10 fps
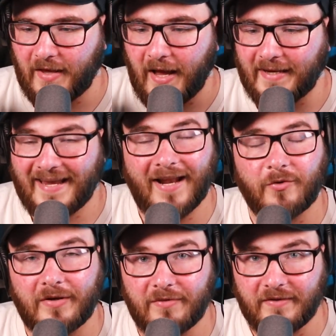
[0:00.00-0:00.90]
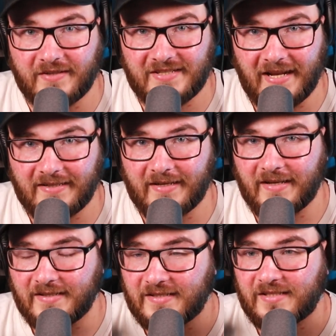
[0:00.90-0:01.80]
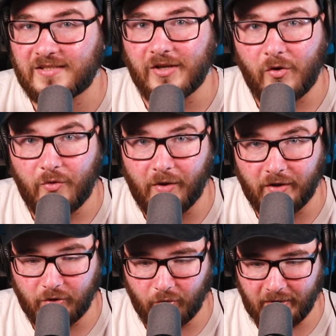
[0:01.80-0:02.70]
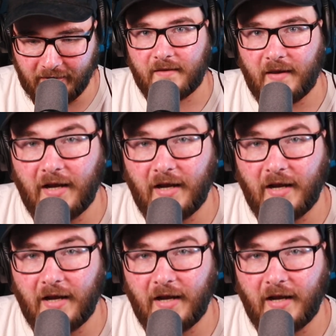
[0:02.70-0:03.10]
I cannot get rid of the static. It is so annoying.